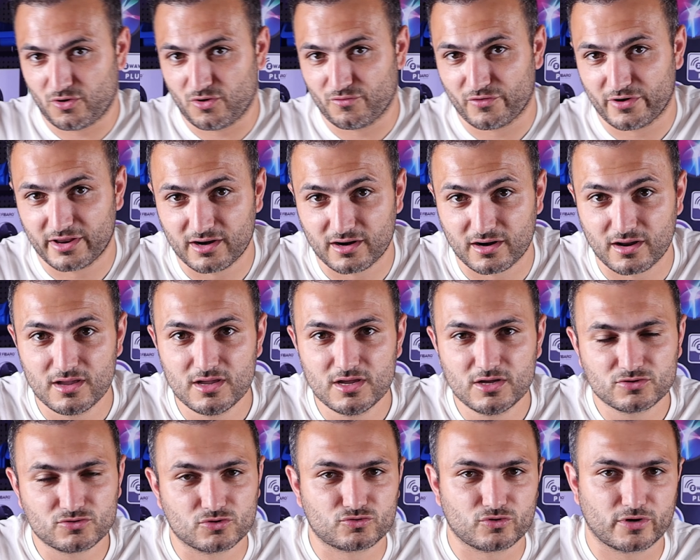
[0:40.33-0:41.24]
over here,
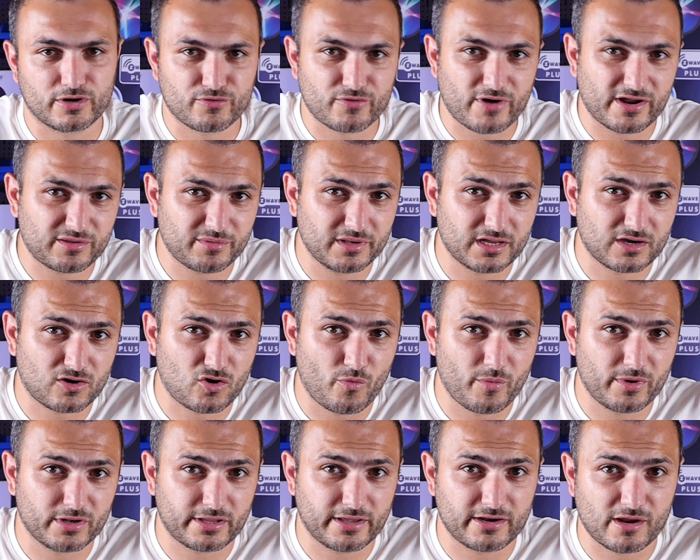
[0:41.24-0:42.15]
don't worry, write me in the
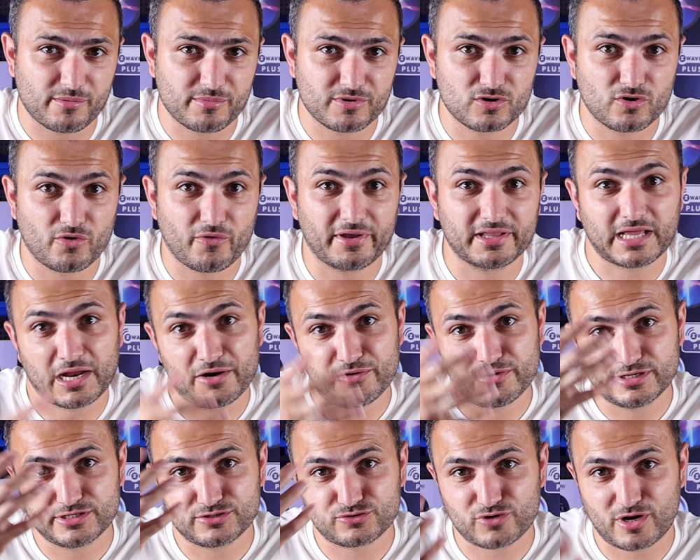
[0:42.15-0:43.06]
comment area below and I
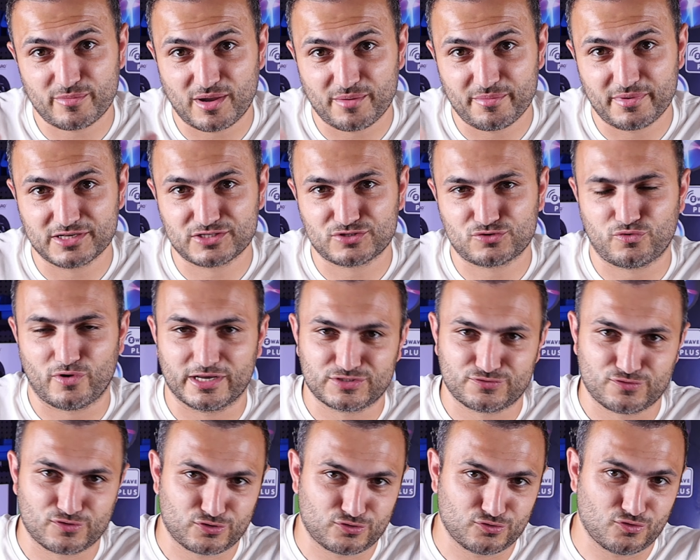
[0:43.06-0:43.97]
will try my best to
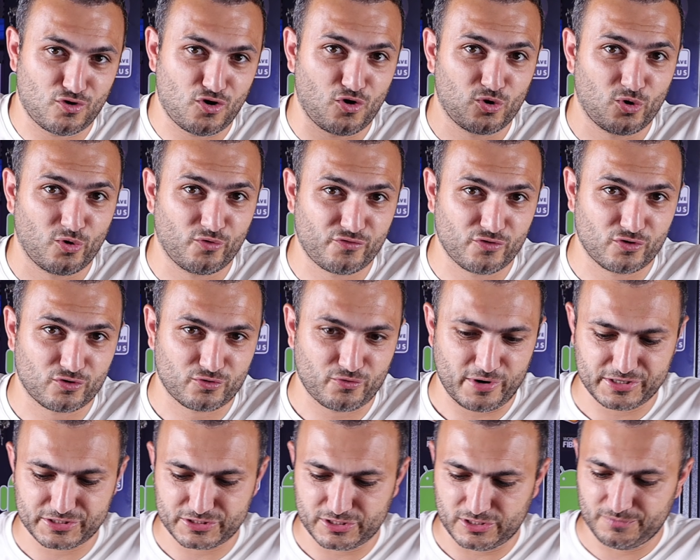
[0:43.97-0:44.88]
answer to all of your
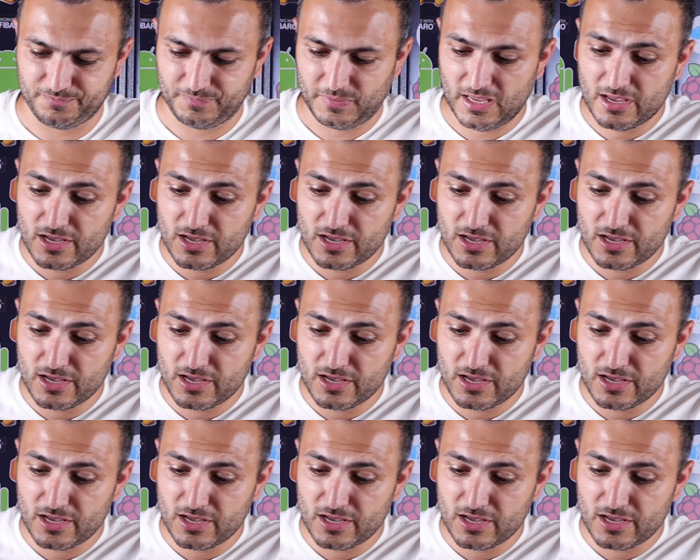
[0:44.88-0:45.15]
questions.